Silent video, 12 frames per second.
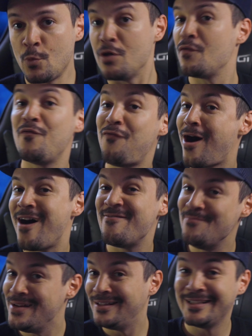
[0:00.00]
with
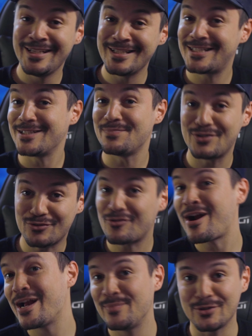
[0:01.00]
5 million
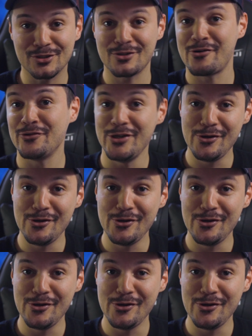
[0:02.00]
subscribers on